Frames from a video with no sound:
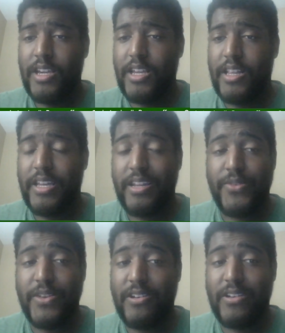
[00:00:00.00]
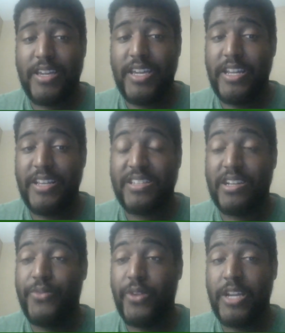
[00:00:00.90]
the NFL again is
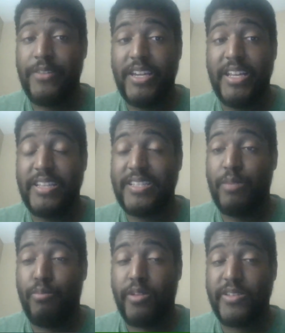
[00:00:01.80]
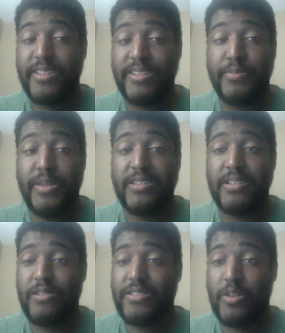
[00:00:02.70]
unforgiving. It is a merciless beast.
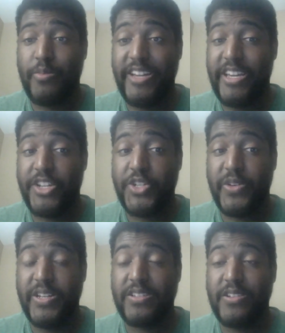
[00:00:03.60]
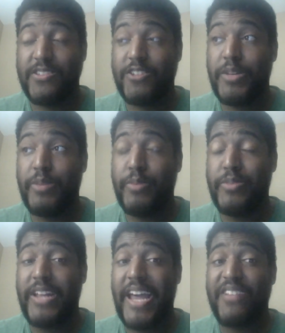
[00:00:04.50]
There's so many injuries. There's so many
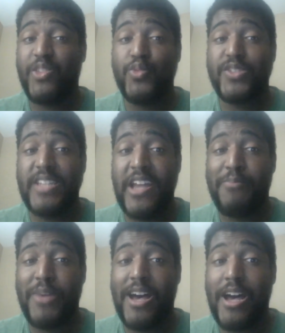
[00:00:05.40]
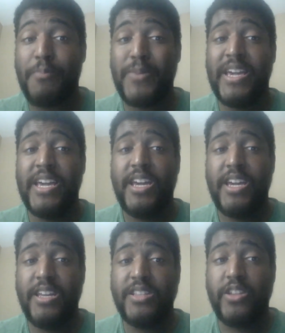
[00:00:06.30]
people that have to step up
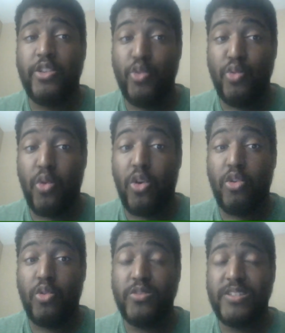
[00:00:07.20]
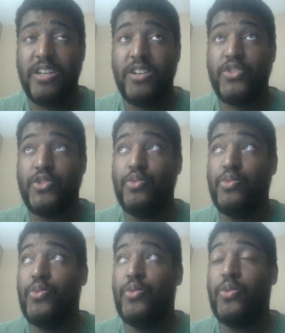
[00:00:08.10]
into new roles
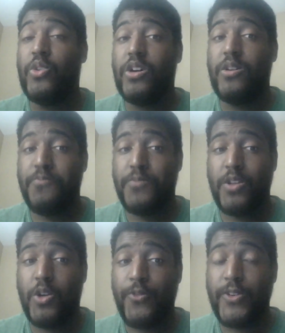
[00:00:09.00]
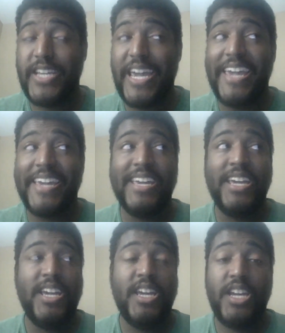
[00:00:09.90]
to overtake
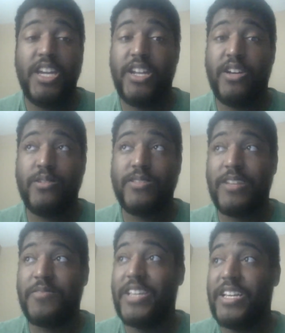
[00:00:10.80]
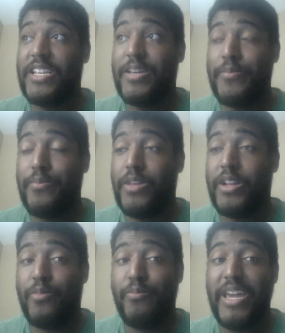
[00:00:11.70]
you know, something that, you
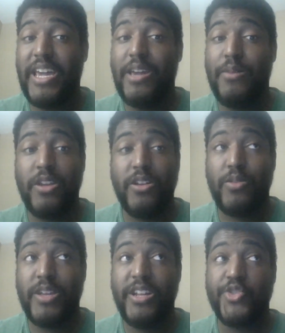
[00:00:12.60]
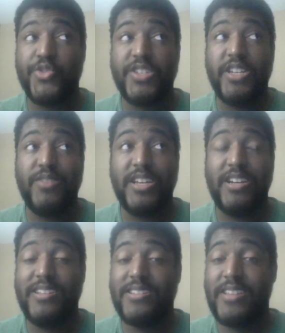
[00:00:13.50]
know, may, you know, get interesting
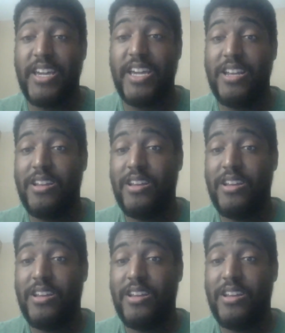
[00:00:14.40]
because, again,